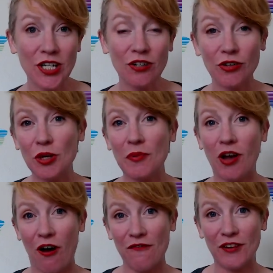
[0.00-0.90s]
group,
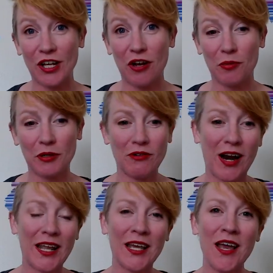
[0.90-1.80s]
Confident
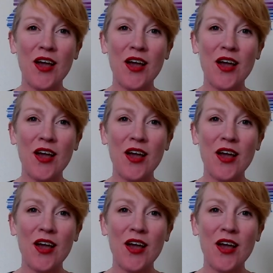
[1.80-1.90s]
Copywriting,